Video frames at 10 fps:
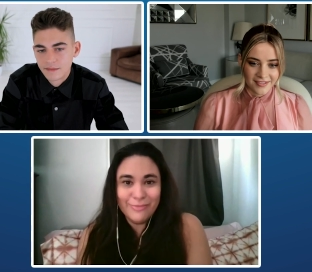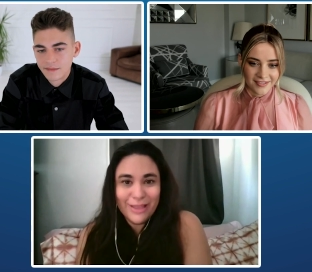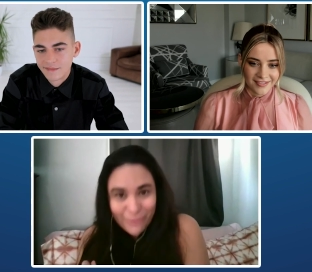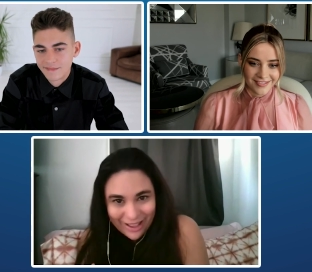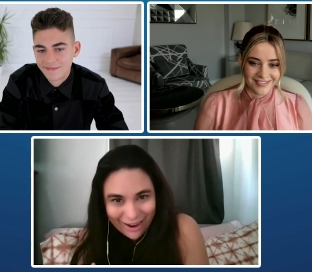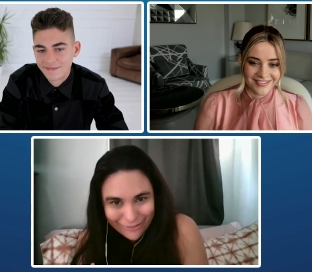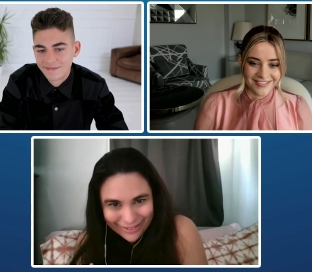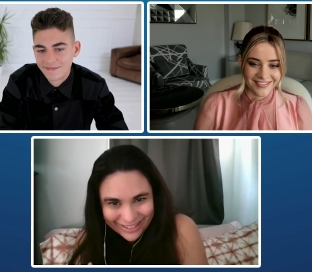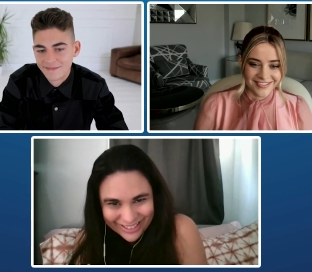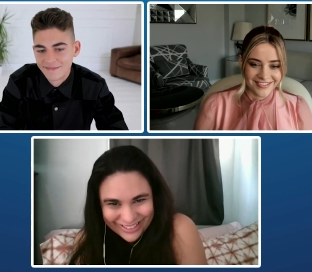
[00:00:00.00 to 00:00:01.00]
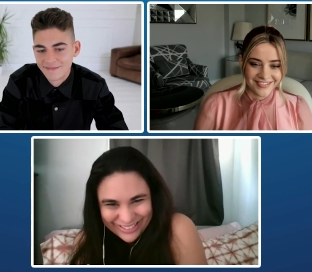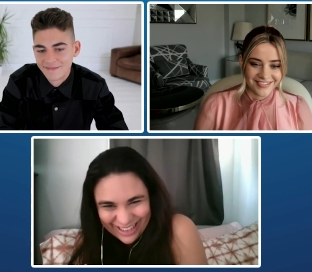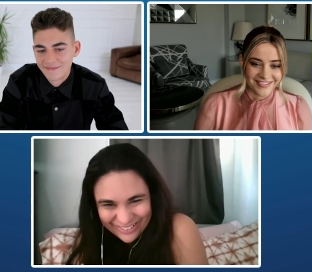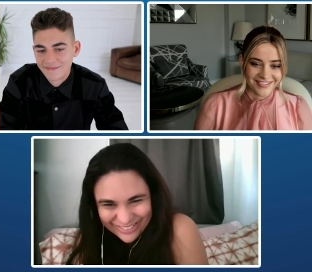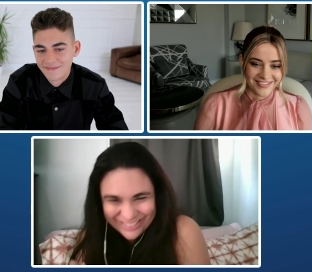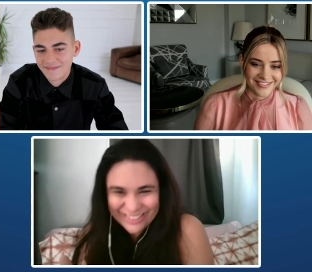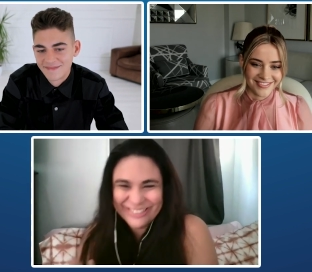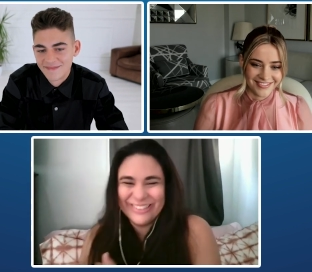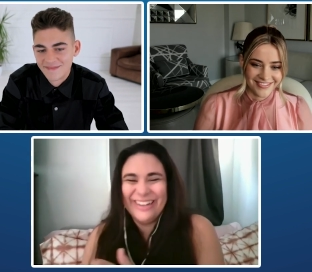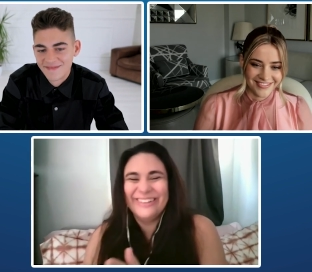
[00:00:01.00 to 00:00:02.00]
Speaker 1: like, well, how are we gonna? How is this gonna
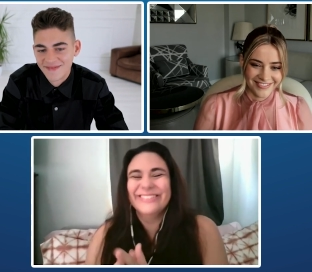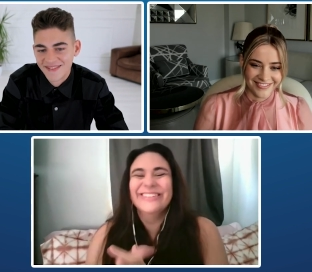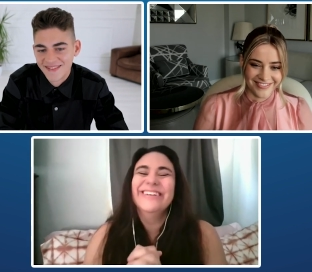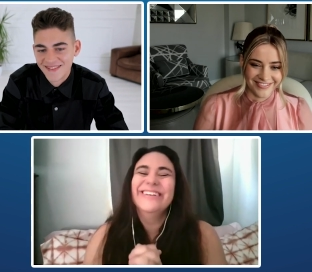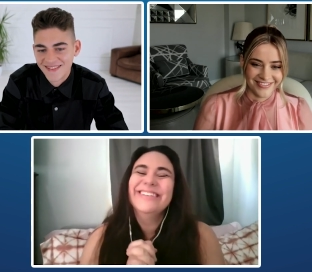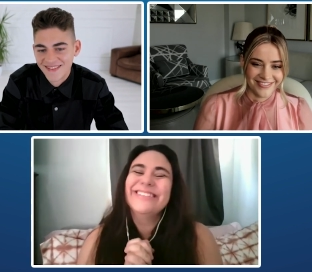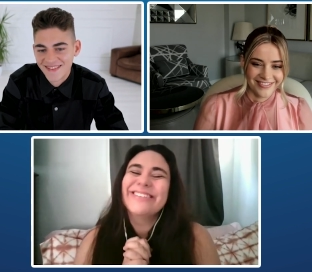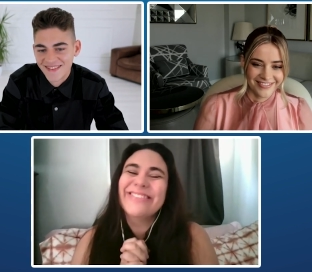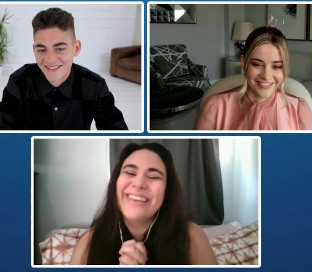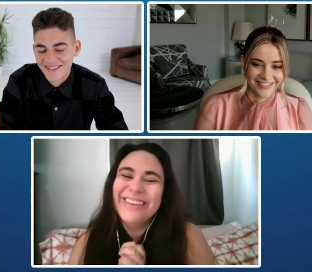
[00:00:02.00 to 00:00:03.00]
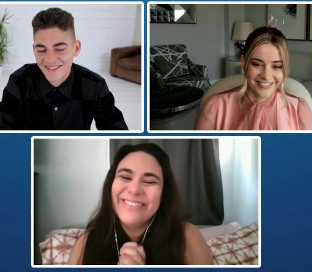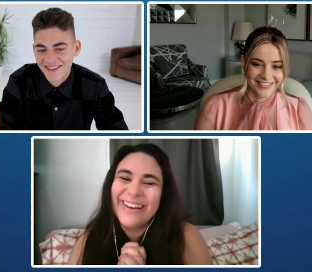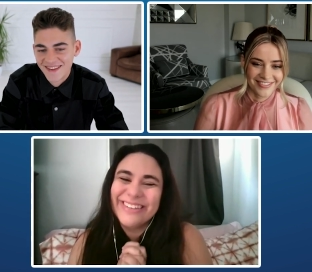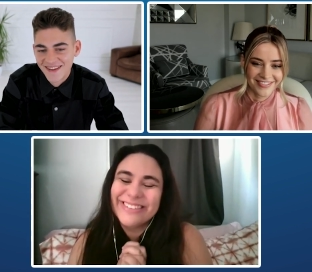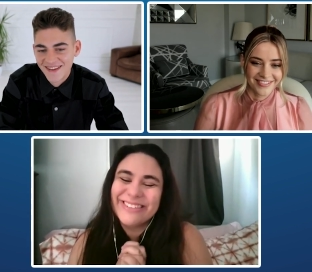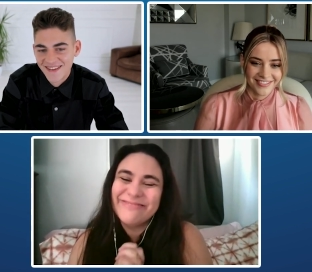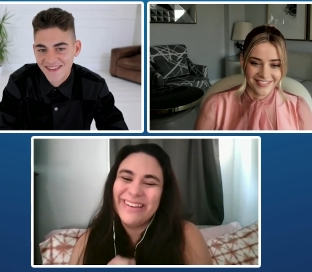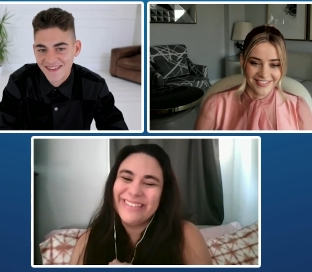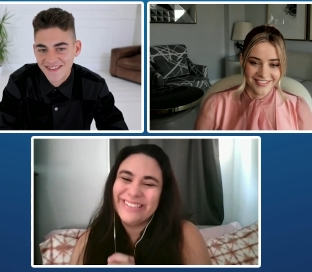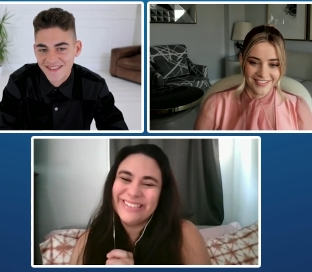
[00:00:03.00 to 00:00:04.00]
turn out? So thank you guys so
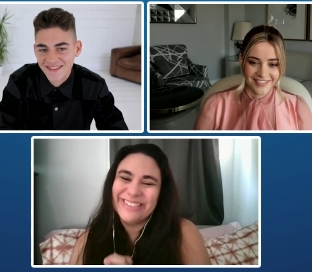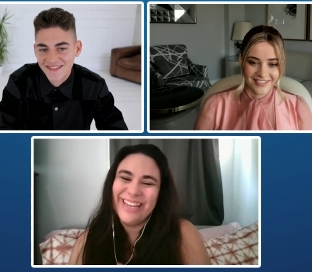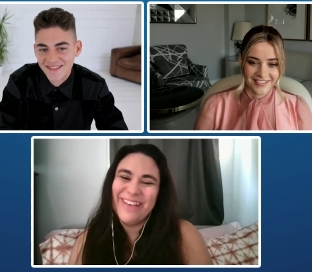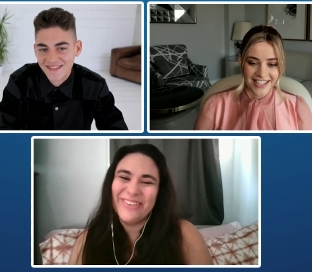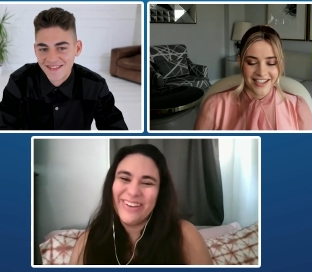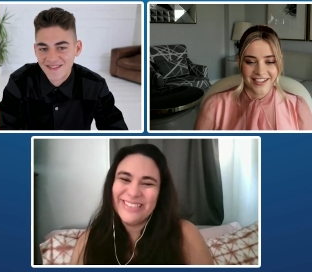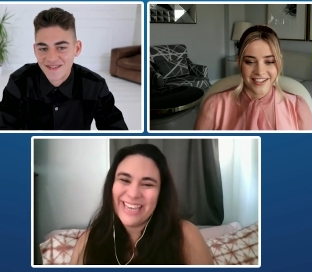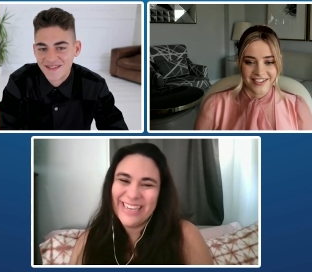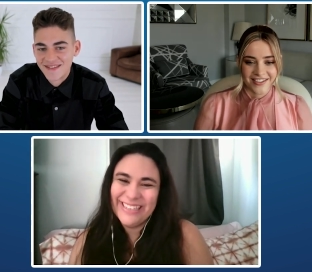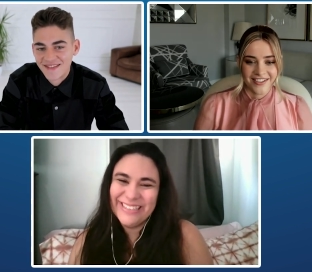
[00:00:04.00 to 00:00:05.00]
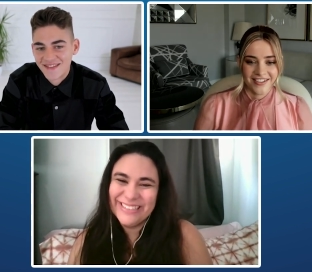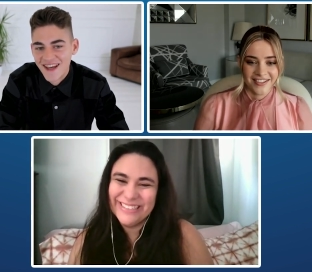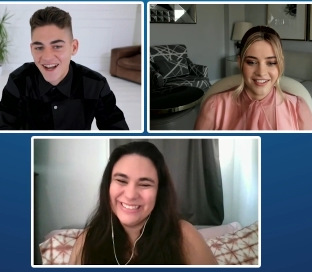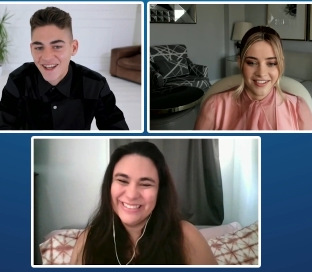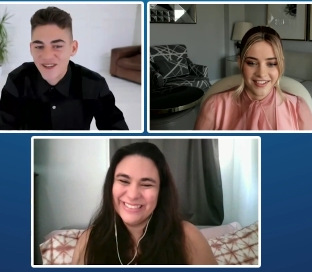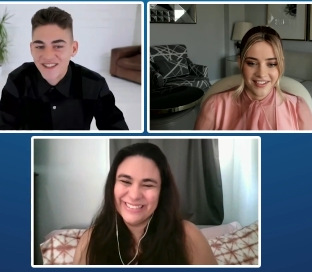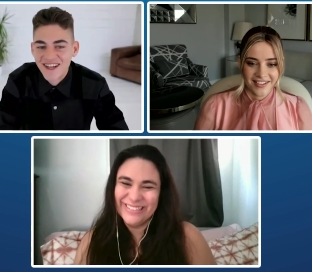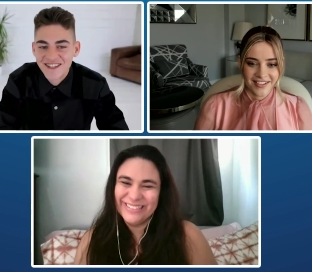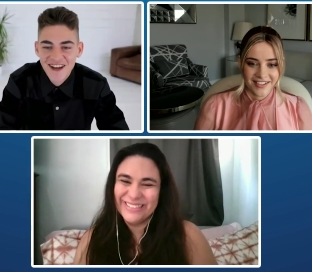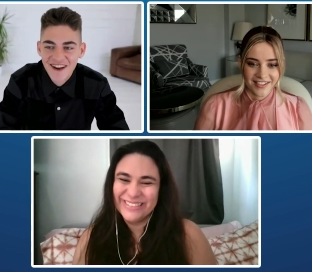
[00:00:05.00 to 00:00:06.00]
much. Have a thank great day. You.
Speaker 2: Thank you, mm-hmm.
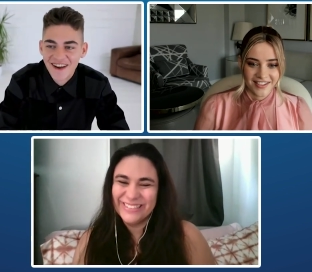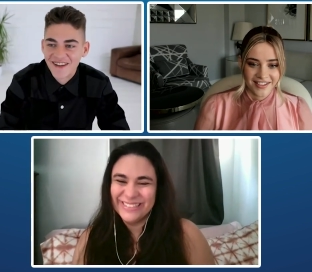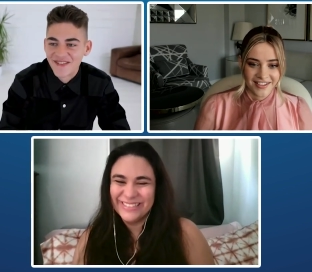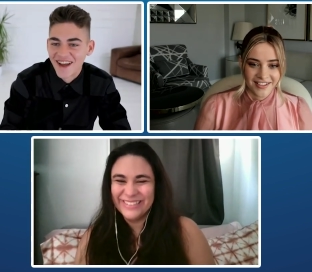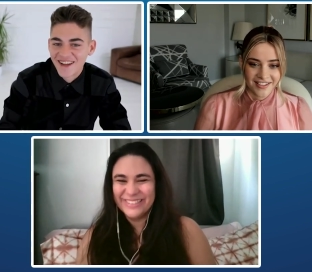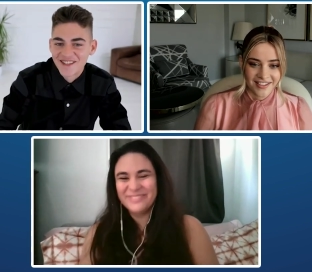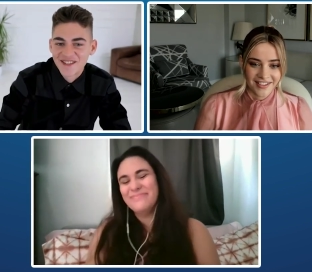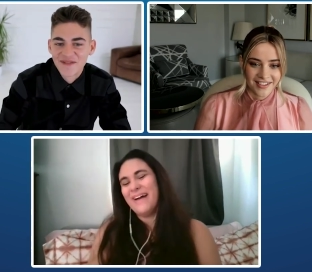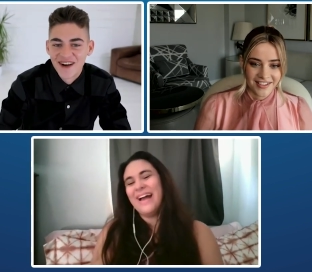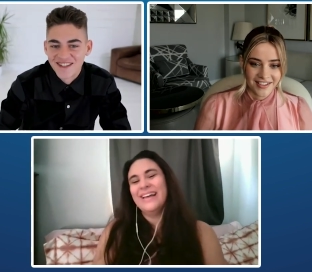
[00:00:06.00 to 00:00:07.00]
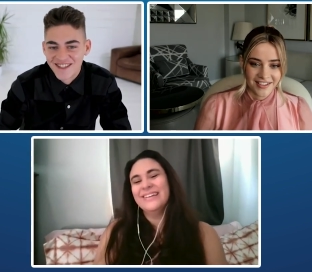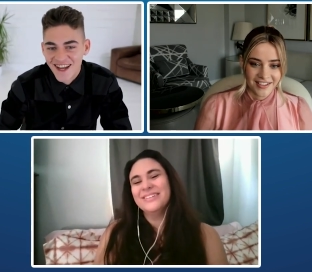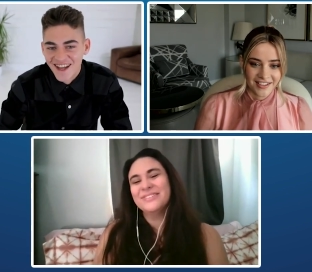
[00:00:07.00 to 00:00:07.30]
Tatiana. Thank you Bye. so much.